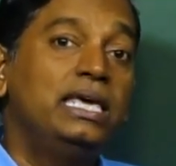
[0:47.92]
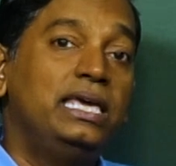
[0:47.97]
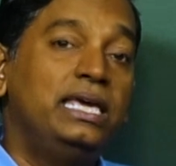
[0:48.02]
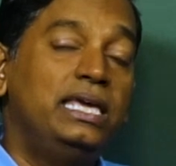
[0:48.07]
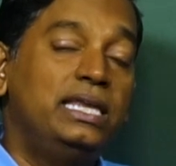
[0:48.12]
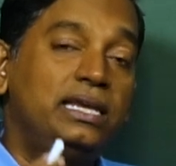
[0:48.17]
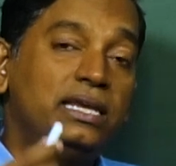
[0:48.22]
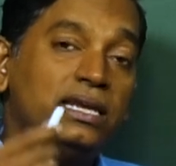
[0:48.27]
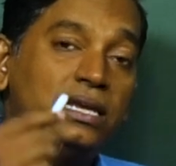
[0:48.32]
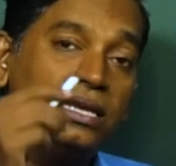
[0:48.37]

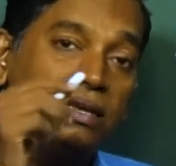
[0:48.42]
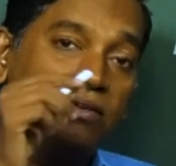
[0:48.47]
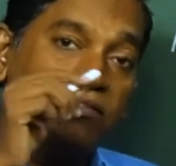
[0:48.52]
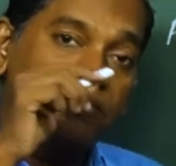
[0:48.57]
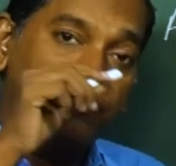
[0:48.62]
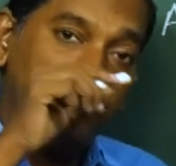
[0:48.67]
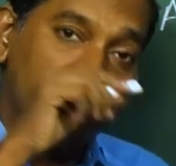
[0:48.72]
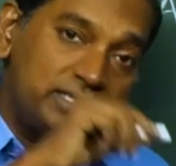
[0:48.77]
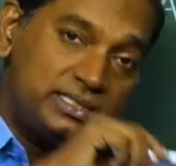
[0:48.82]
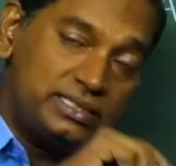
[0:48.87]
in
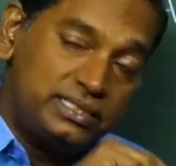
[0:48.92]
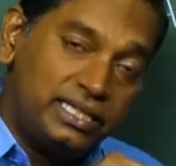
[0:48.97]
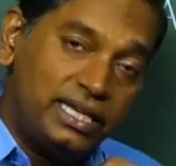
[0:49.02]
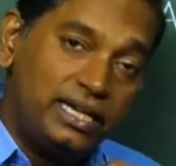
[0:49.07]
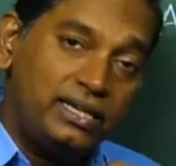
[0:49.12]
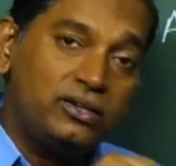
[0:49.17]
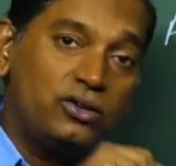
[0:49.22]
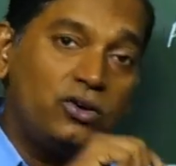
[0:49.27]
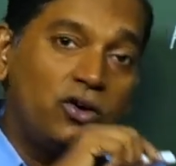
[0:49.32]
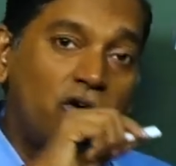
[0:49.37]
first
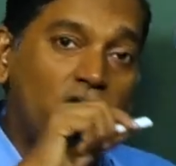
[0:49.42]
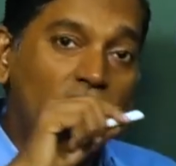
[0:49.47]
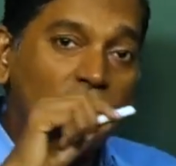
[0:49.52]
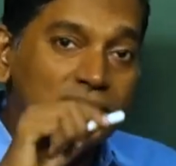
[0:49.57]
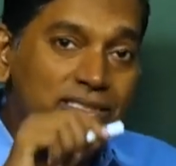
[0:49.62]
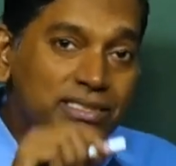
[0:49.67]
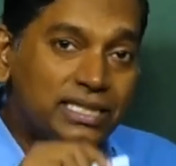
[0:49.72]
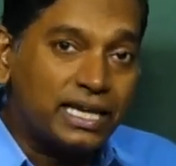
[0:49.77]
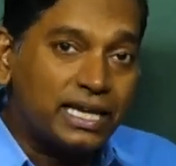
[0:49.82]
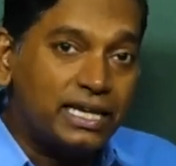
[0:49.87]
set
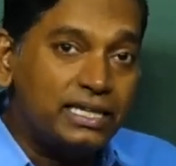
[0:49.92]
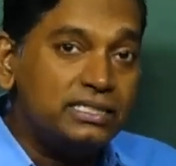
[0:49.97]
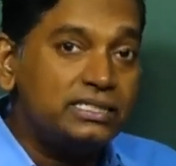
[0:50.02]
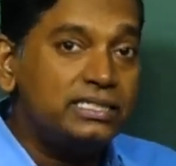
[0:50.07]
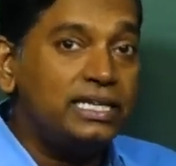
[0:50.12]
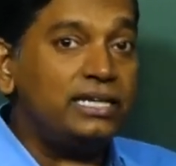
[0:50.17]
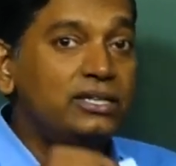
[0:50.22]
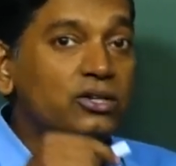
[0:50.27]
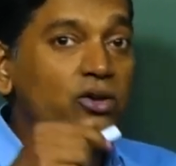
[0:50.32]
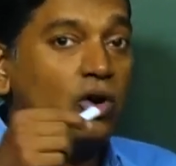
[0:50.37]
or second
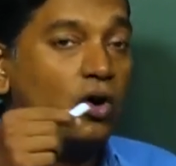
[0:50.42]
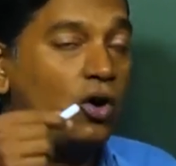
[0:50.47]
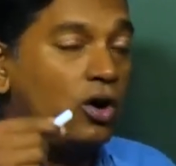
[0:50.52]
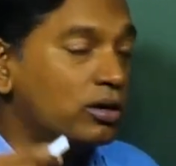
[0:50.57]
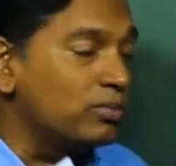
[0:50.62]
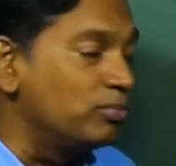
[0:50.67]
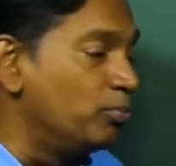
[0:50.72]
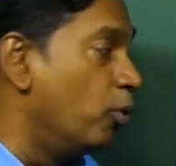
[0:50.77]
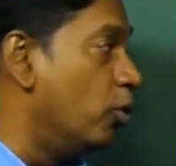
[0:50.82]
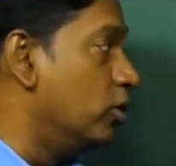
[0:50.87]
set
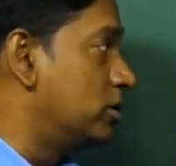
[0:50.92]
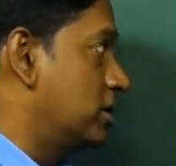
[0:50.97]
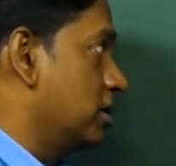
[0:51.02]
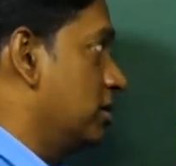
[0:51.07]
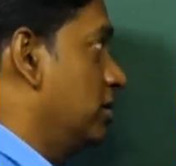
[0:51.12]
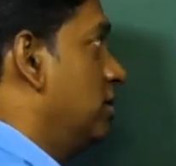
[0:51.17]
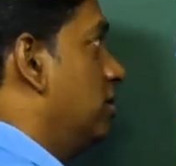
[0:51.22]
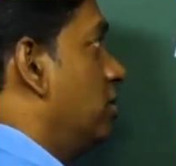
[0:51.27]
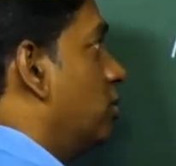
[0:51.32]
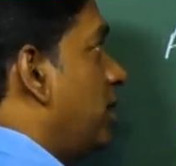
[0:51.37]
or both.
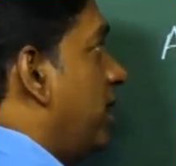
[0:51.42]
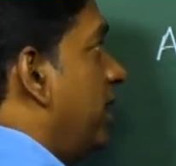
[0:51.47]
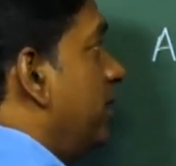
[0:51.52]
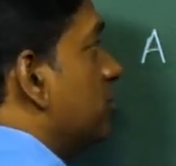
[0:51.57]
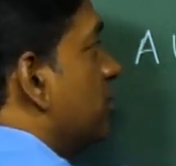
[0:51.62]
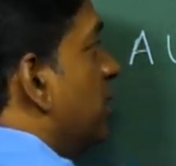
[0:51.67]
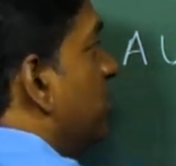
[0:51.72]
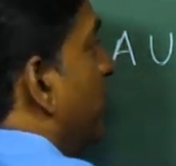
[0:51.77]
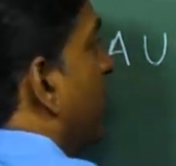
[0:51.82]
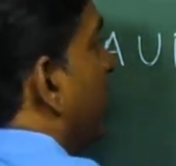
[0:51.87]
Okay,
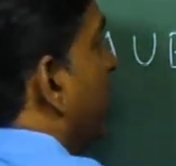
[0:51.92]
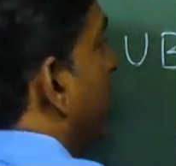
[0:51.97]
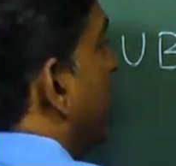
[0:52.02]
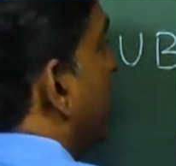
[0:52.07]
so in fact